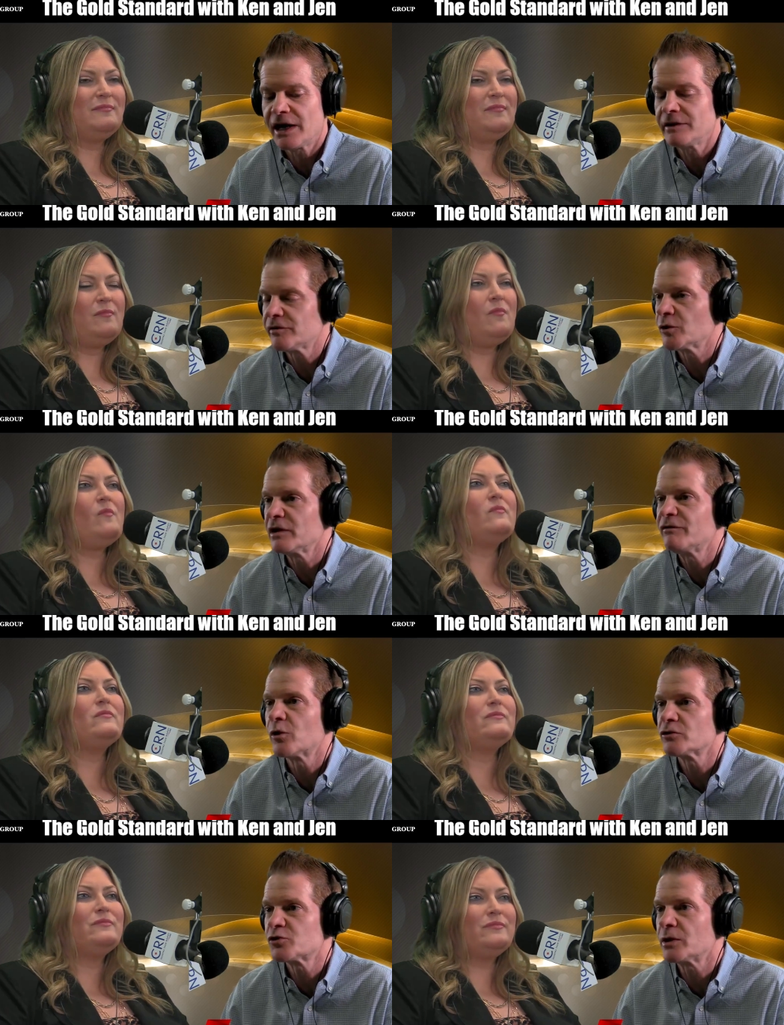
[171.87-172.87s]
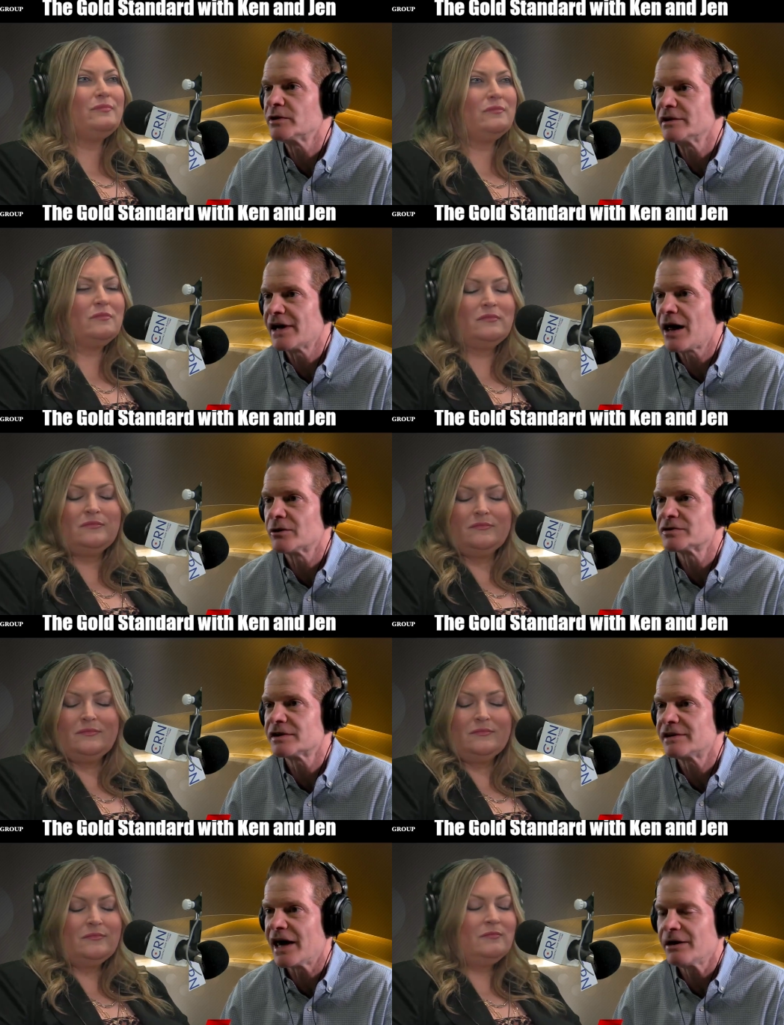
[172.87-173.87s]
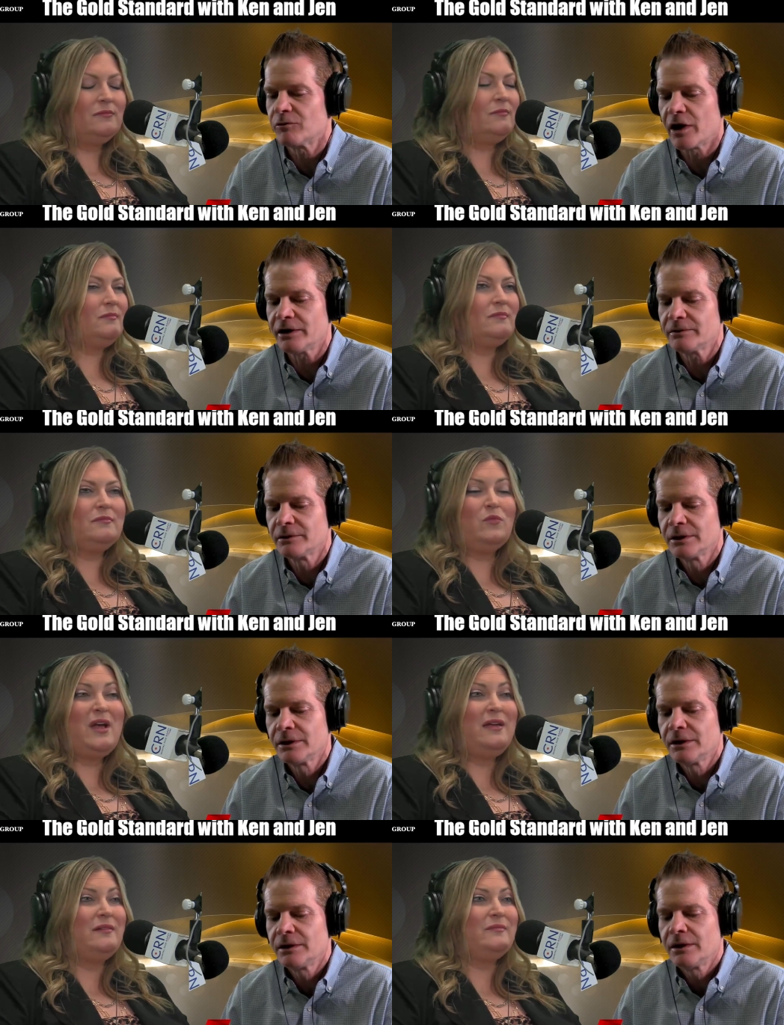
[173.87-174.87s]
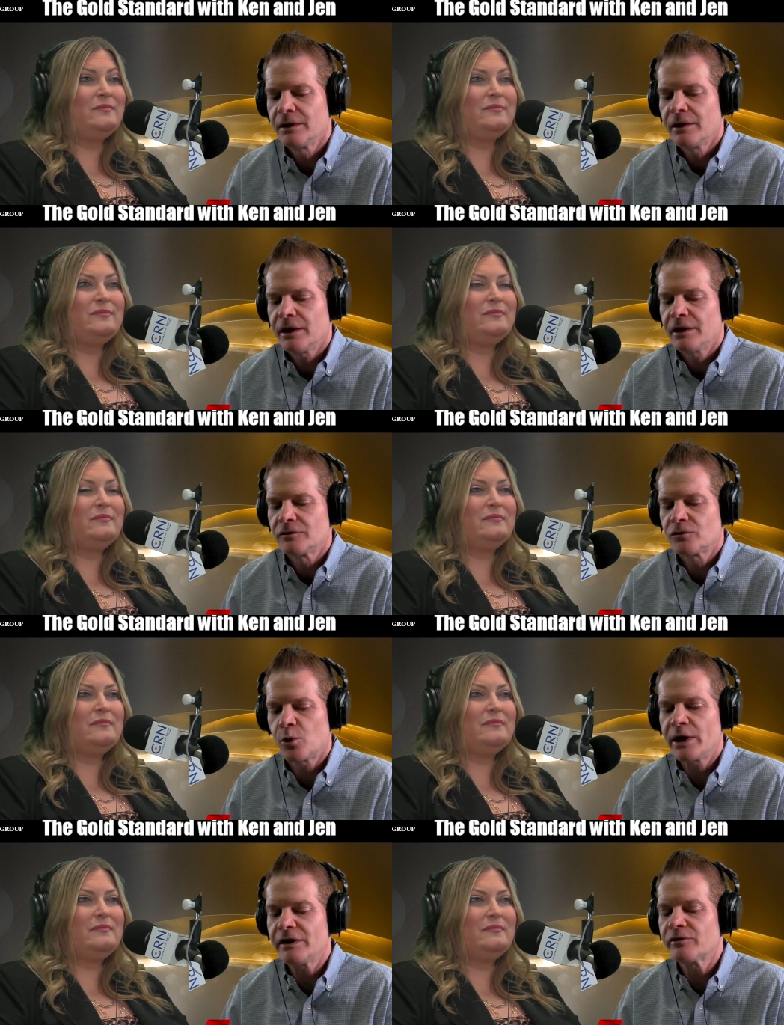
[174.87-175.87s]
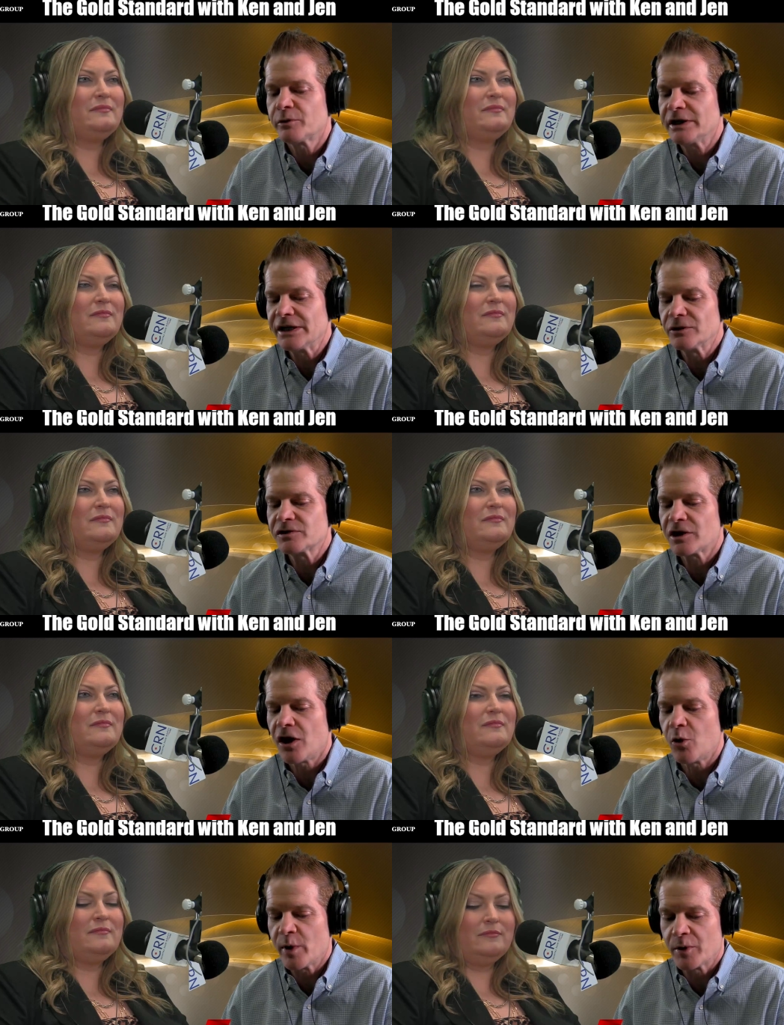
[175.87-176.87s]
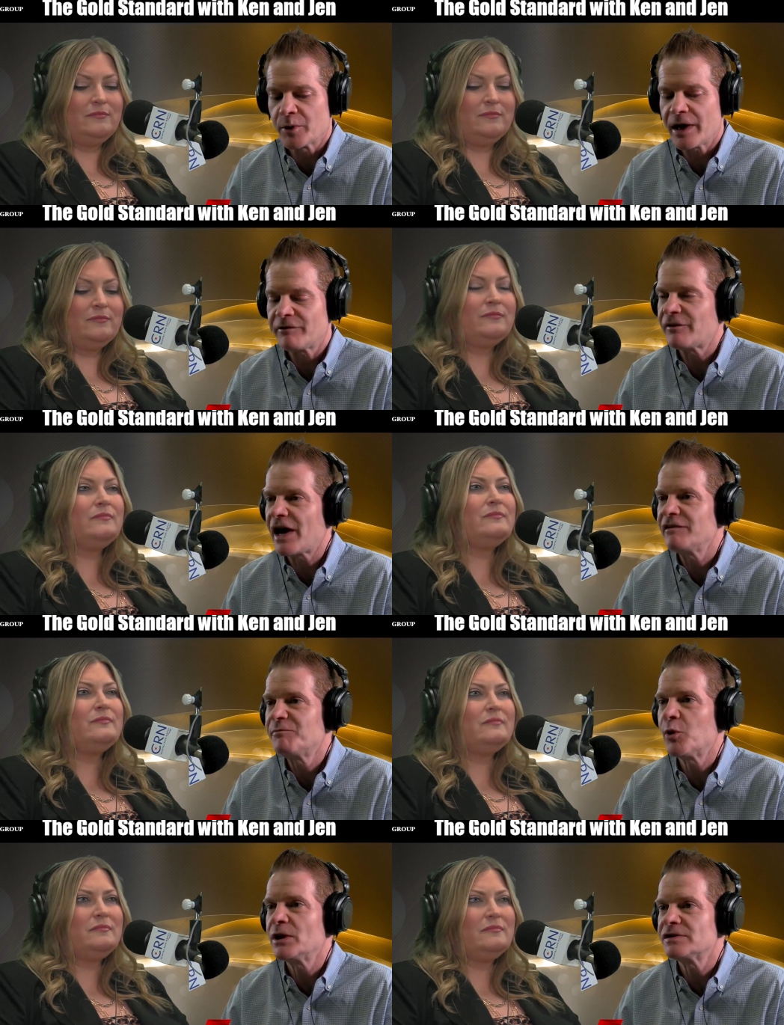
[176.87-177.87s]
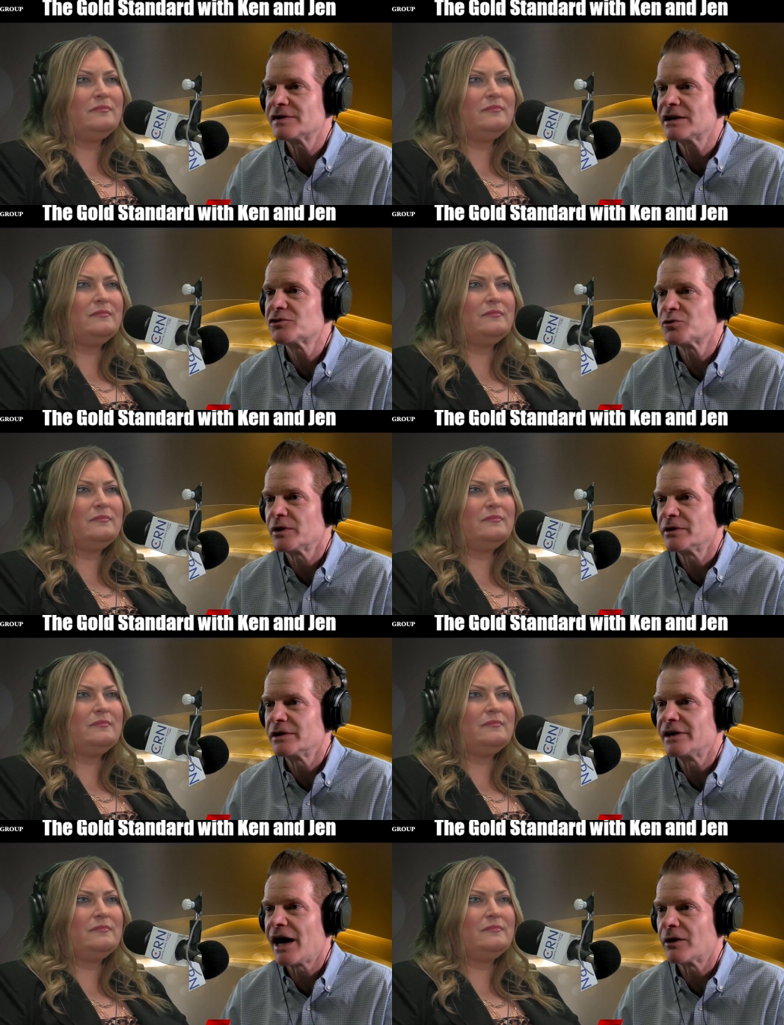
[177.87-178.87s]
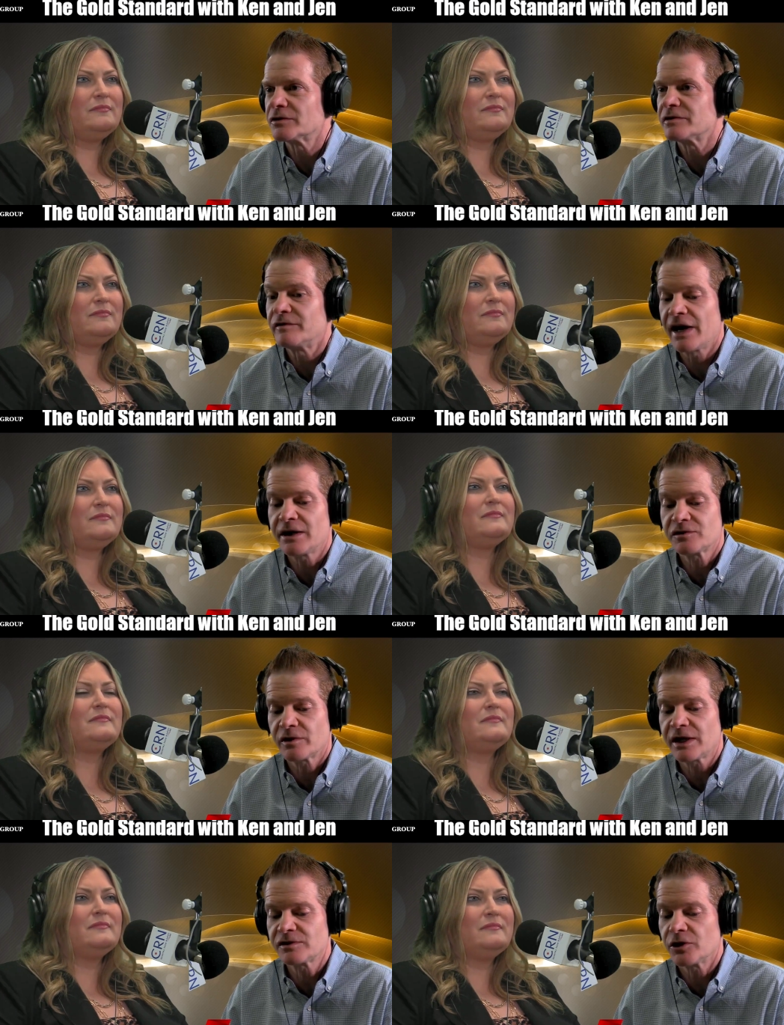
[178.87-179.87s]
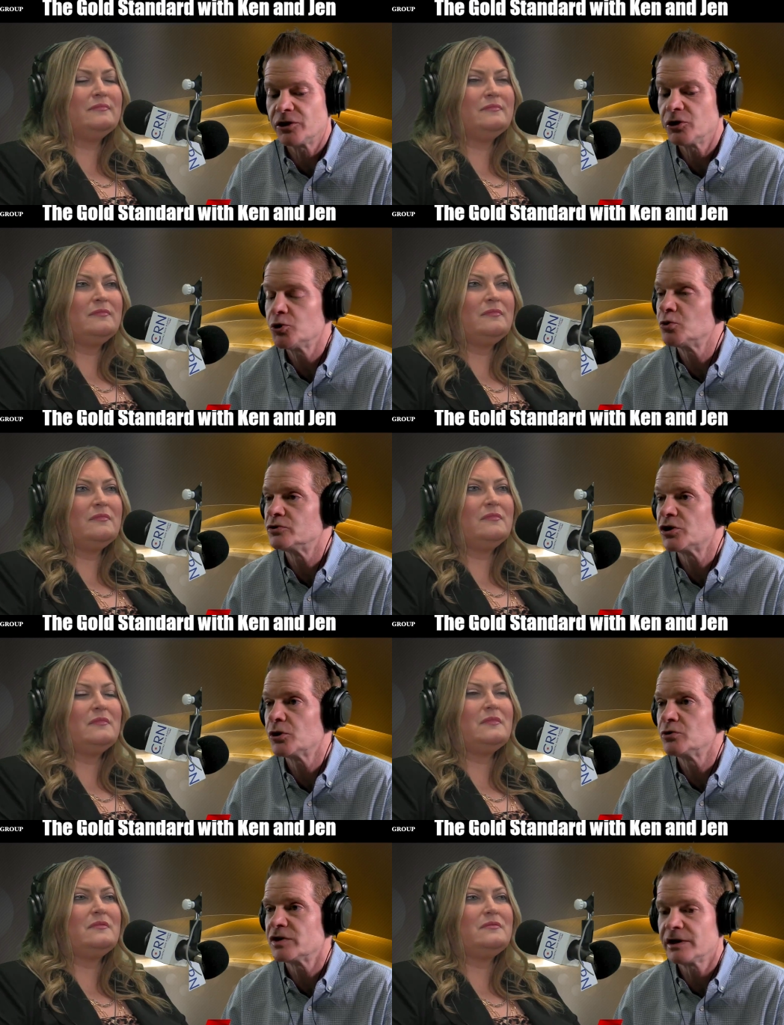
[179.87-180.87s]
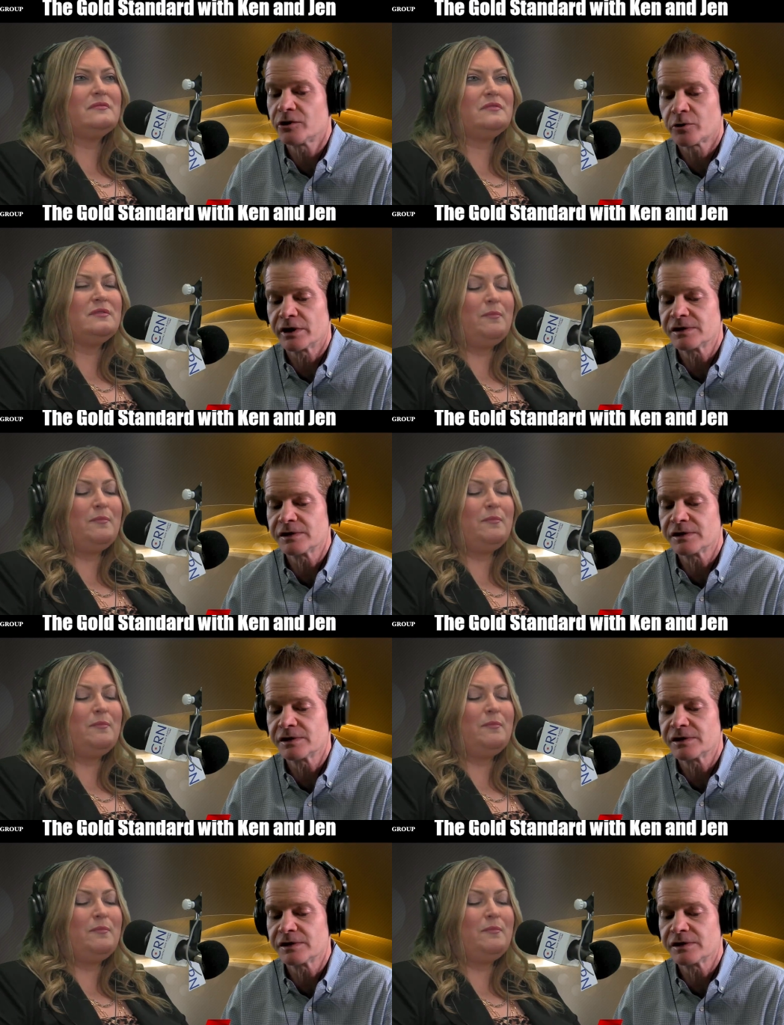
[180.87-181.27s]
Speaker 1: thirty-four trillion dollars of debt, right? Right. twenty-three years ago, we were at five point six trillion dollars of debt. So that's a huge, huge increase.